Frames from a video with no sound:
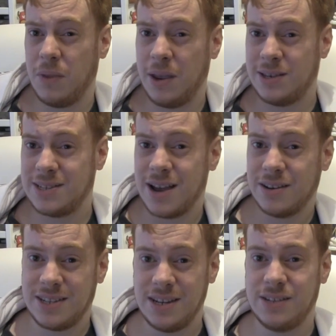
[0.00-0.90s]
it's had
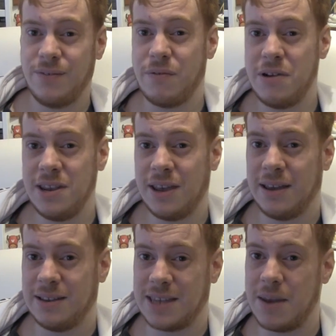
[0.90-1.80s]
a season three.
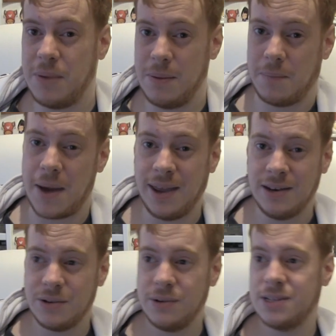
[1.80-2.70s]
Uh, it's getting people back
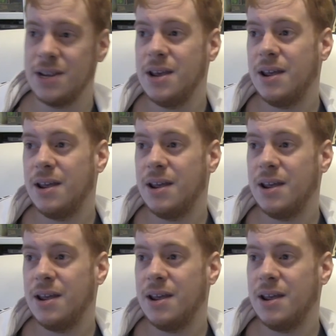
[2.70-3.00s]
into it.